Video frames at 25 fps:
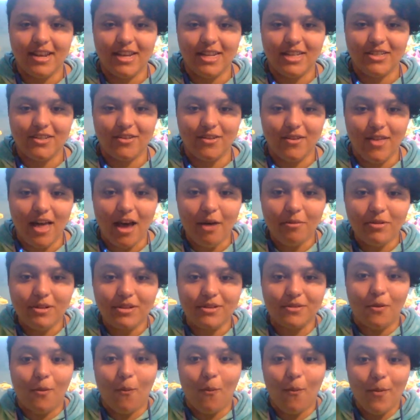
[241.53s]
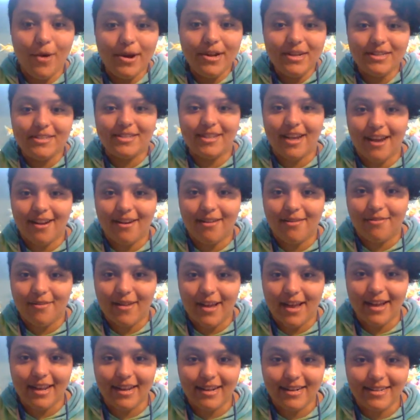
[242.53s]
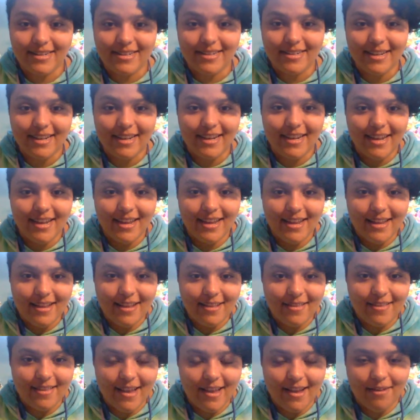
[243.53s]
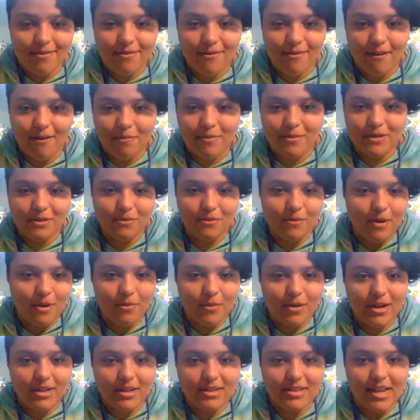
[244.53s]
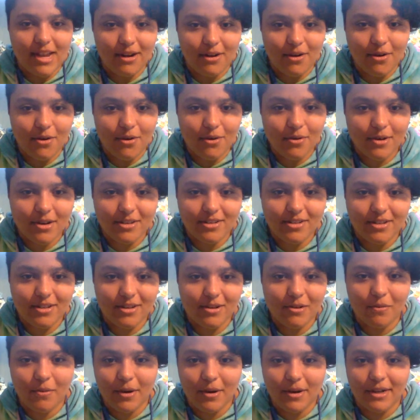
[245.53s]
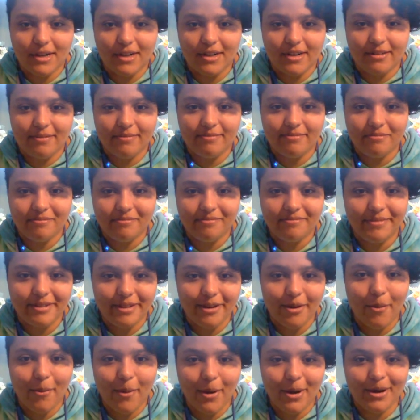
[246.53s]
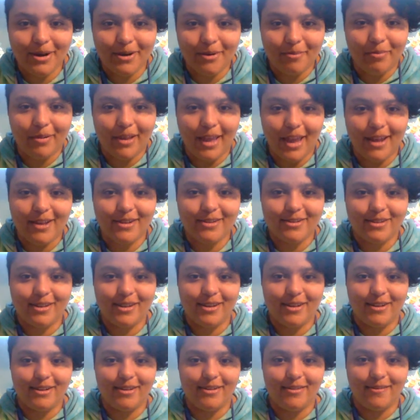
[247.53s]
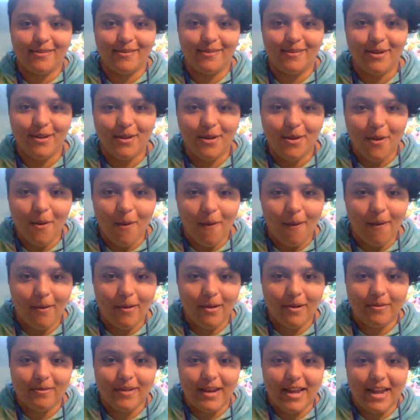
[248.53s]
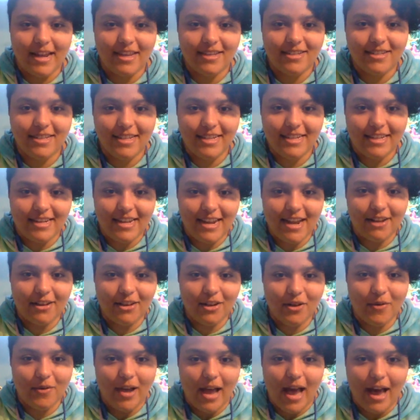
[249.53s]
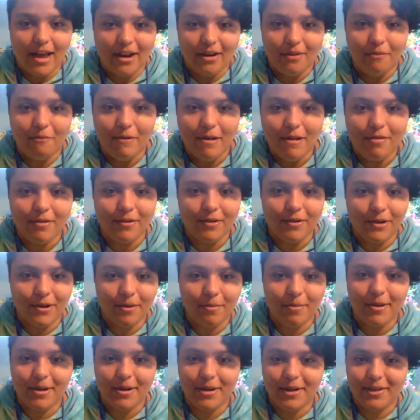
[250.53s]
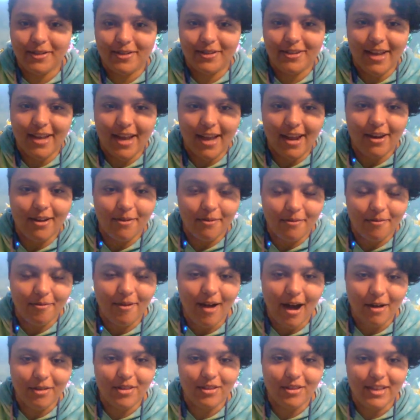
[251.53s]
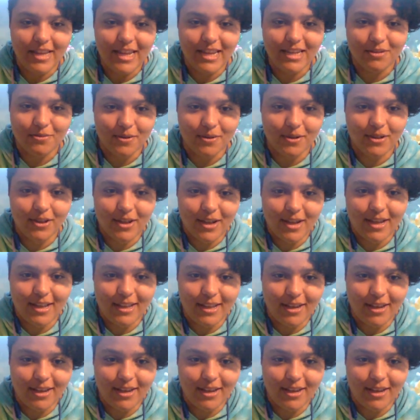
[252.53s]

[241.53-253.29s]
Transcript: So that was one side effect that farmers might want to take note, because you don't want your plants looking all nasty and yellow and kind of withered, because it's kind of how the leaves were looking.